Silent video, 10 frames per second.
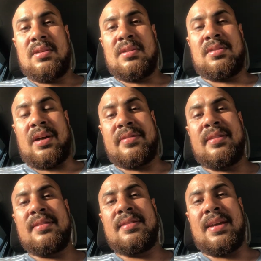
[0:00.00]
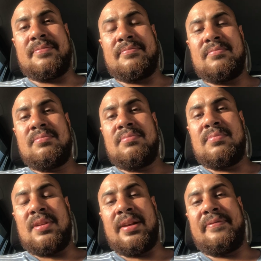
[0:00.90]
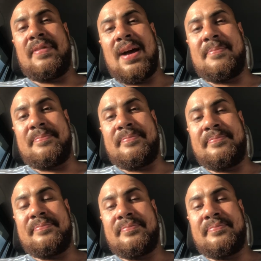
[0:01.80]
So I think that if the